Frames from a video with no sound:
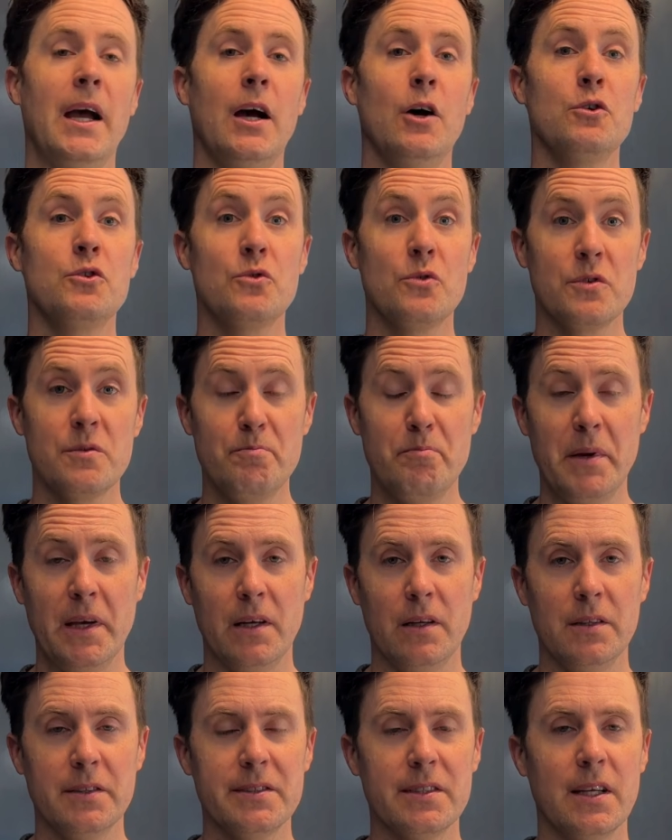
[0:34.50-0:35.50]
house was
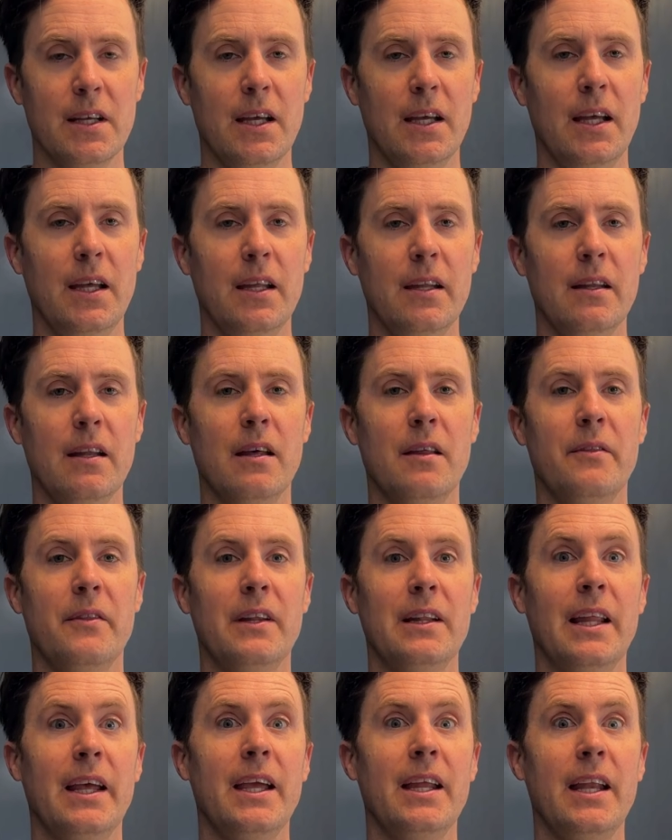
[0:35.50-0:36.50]
built in
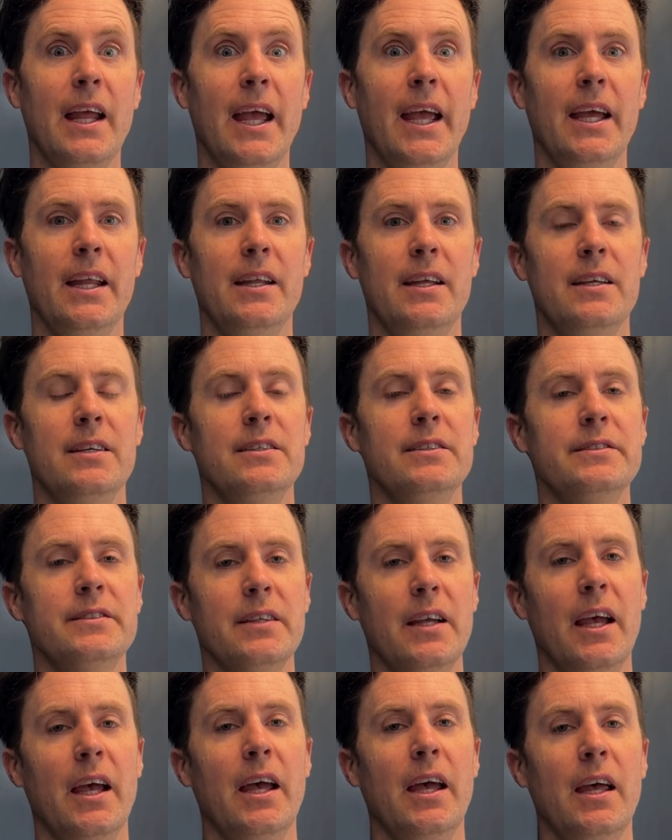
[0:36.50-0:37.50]
the late
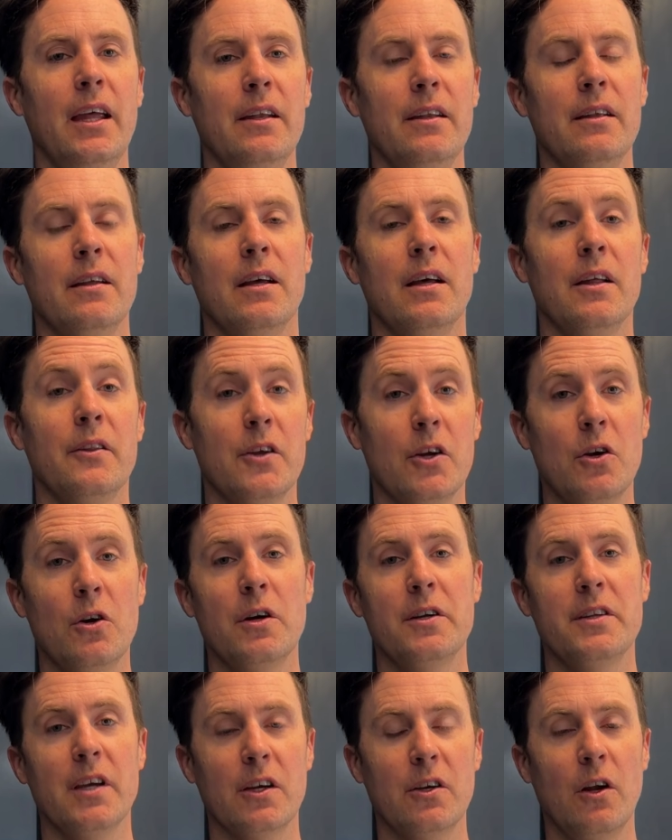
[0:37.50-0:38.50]
80s and the
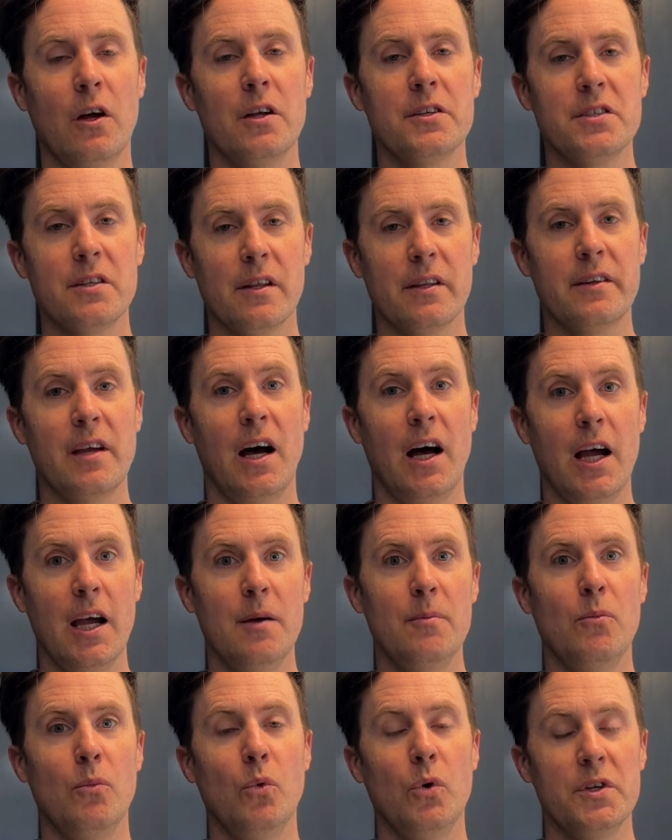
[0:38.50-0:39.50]
current technology at the
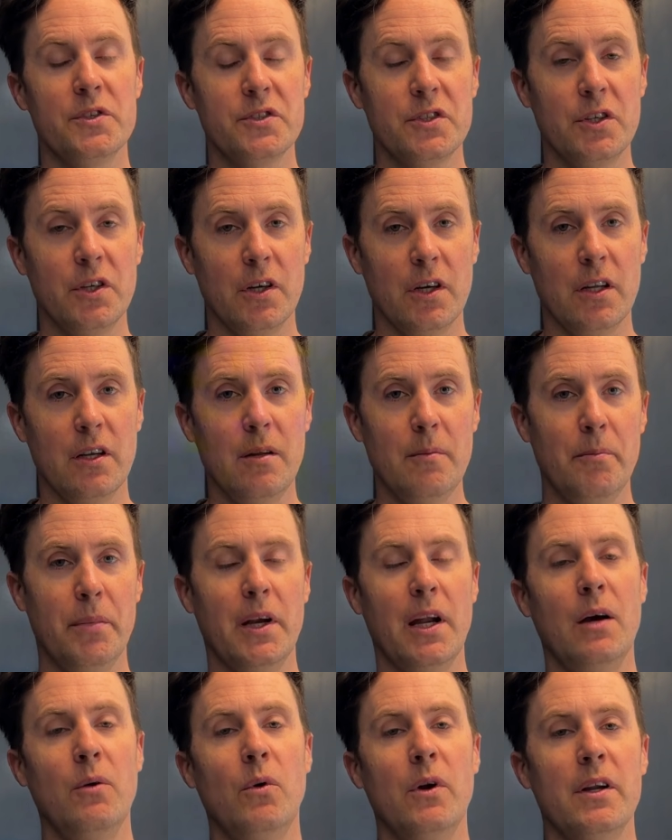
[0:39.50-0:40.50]
time was good,
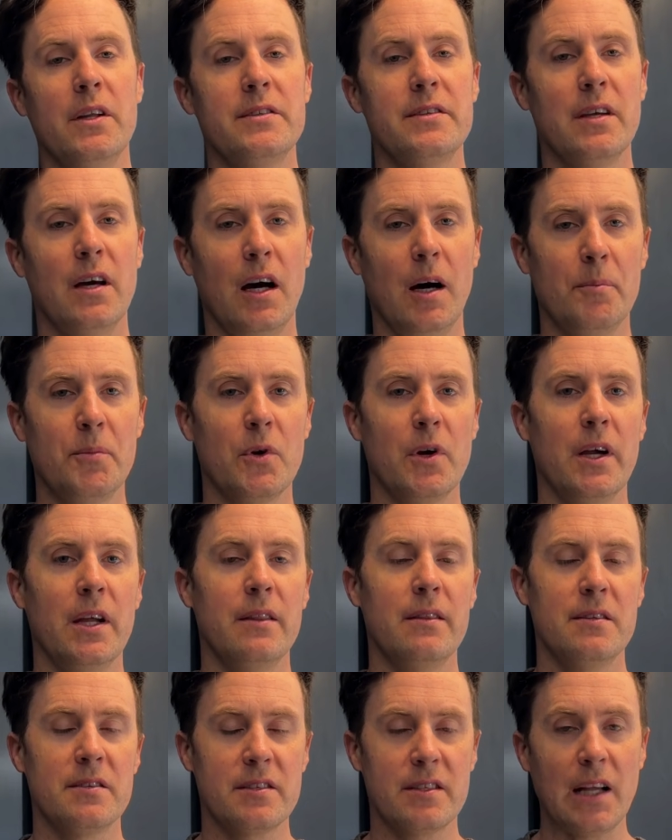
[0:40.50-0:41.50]
but I wanted to
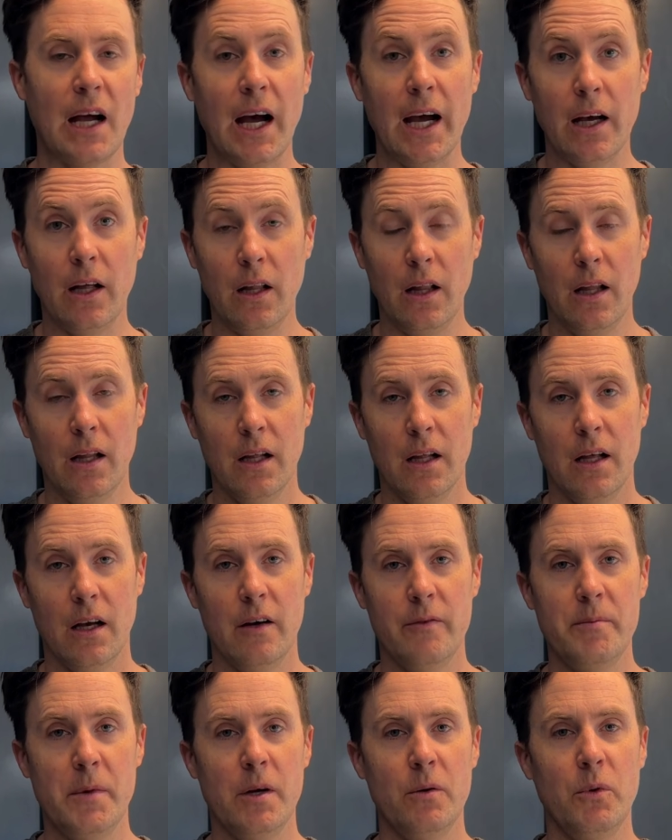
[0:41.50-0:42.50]
upgrade the style
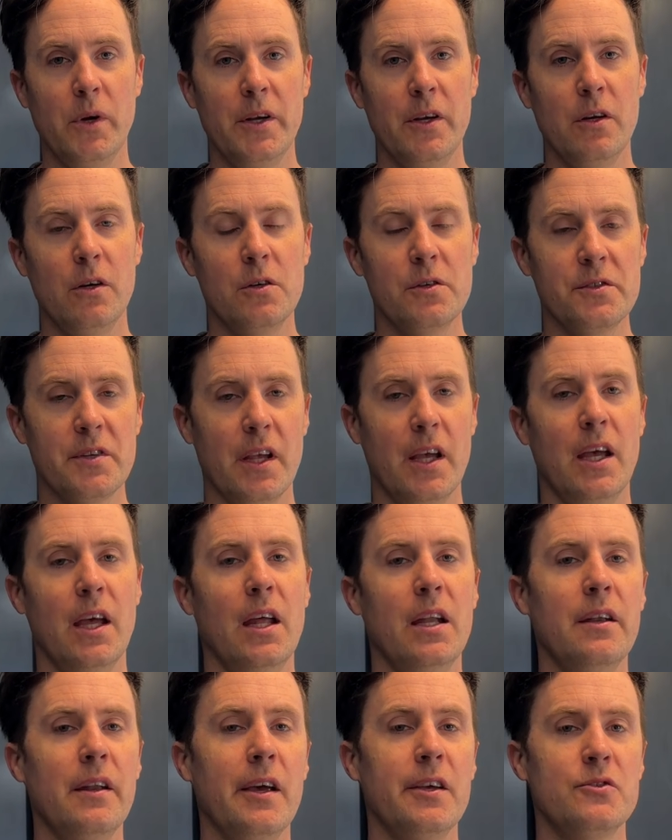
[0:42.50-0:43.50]
of my windows
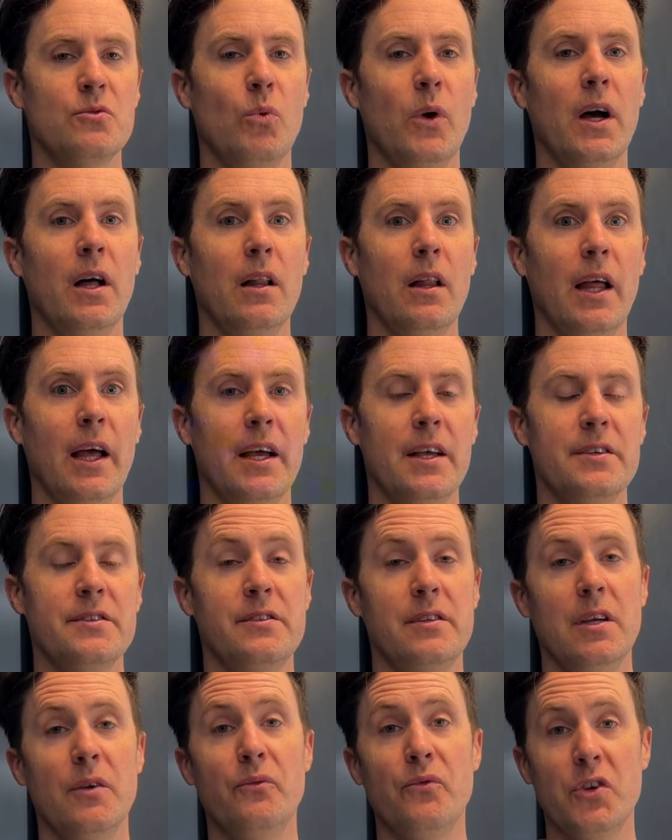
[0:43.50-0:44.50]
and as well as
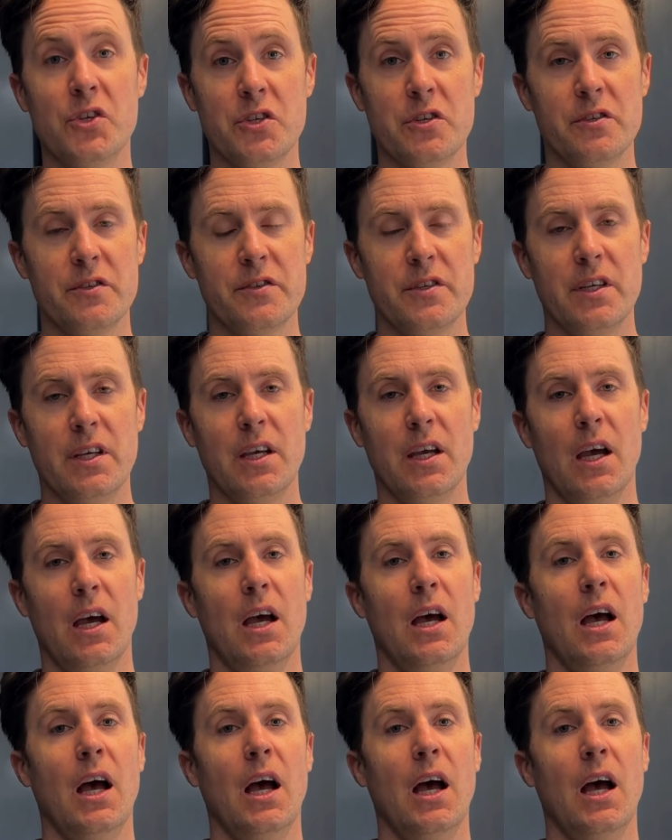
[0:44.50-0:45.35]
the efficiency.